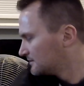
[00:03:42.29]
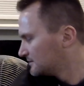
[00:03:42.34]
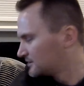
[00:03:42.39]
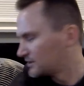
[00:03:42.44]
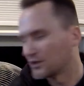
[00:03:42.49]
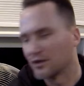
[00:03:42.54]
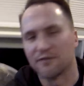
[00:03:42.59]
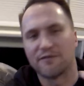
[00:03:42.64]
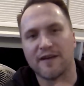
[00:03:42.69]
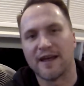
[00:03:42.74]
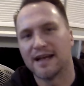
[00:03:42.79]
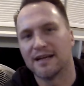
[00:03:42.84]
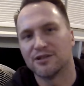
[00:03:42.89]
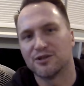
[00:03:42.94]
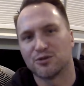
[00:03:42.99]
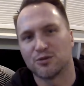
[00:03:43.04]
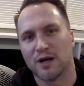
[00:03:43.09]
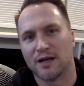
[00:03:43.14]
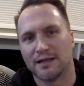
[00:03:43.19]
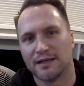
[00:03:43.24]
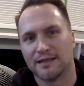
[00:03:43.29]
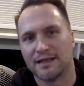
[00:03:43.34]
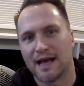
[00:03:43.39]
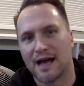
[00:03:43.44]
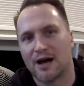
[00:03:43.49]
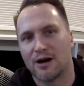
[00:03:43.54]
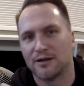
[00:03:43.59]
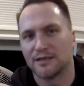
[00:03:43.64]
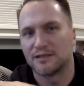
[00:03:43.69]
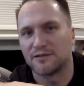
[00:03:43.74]
So the fan's running
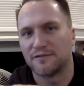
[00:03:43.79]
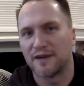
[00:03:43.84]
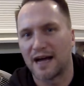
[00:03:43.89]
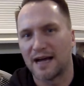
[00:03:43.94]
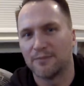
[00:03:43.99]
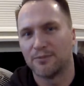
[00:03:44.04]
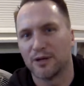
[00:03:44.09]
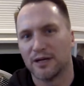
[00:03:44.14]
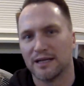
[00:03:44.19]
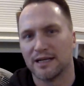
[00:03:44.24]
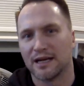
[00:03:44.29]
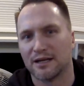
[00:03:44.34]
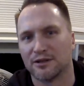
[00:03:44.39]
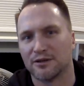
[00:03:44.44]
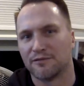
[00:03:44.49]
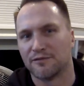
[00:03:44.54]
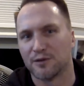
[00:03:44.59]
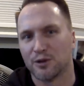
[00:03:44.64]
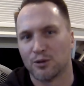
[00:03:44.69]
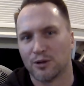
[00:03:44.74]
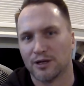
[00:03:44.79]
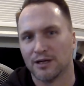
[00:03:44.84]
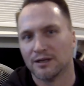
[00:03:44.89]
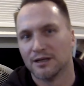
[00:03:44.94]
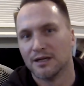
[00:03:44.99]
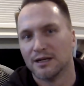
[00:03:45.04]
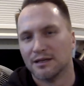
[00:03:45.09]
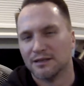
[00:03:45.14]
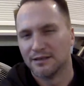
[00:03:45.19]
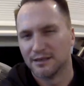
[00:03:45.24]
now, it's vibrating on the floor.
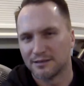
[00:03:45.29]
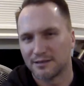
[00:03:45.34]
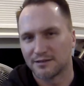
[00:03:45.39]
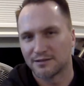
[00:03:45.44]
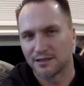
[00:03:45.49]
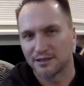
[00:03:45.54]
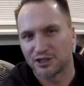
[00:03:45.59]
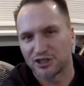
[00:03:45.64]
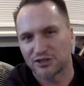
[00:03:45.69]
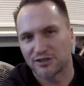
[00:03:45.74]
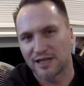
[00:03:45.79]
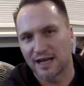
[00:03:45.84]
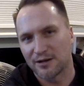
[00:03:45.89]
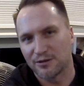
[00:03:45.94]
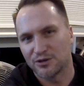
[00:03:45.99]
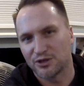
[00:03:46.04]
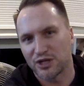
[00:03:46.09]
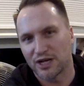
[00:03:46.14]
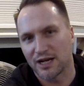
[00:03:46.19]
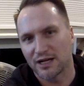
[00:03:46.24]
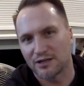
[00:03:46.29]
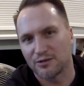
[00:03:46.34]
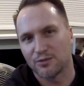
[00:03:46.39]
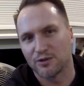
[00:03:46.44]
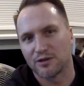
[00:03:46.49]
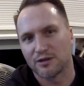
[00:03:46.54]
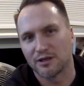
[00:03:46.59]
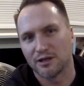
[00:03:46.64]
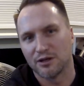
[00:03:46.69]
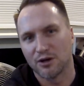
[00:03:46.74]
This is a sound check
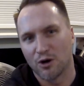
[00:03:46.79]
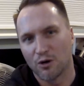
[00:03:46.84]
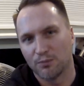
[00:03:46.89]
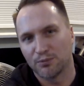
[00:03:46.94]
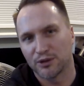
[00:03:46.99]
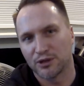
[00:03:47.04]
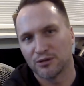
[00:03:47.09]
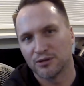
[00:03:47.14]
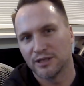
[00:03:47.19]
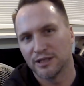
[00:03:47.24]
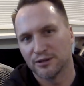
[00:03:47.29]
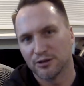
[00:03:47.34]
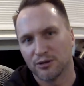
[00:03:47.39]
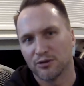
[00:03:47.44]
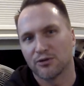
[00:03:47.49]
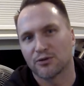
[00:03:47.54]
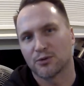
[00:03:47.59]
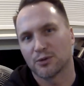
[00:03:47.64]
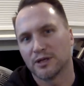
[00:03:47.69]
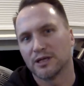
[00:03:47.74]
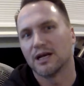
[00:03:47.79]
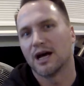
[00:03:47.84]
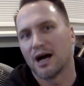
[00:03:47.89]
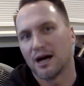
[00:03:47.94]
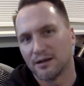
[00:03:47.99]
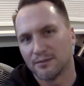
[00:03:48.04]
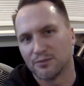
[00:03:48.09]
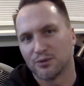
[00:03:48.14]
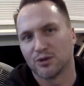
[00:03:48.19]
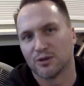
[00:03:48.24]
with the GoPro Hero 3
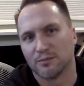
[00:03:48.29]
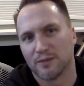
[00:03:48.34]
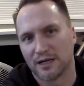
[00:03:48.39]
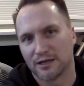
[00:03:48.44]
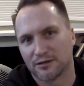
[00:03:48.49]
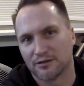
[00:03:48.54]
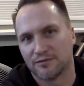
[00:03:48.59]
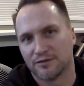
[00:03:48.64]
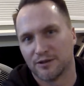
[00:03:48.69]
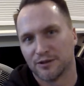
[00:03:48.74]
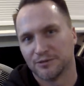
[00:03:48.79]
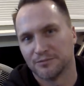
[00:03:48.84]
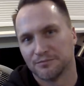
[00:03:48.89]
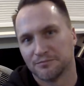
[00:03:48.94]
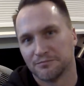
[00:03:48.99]
onboard microphone.